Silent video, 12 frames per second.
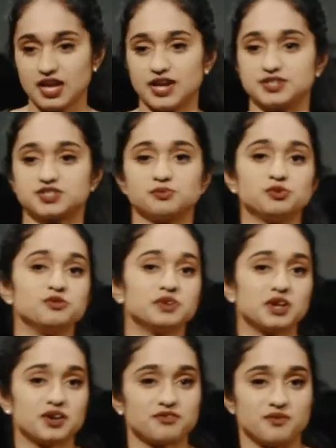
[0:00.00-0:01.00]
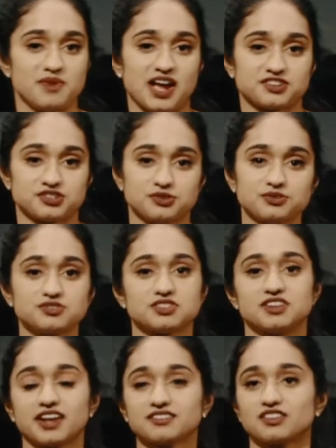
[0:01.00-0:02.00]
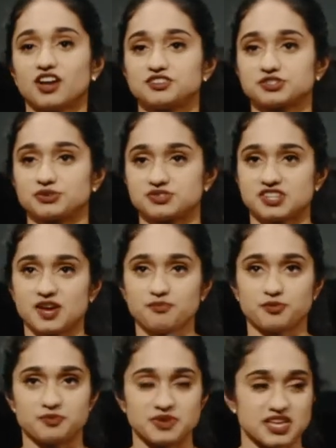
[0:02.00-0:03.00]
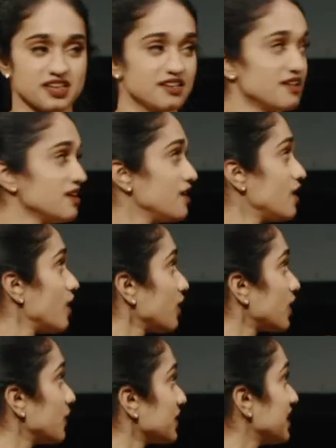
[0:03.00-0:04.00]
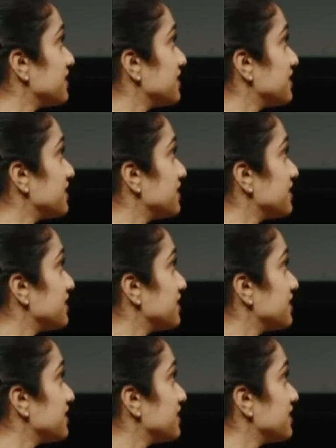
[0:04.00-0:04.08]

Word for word: And so moving on from nationals, the next logical step would be going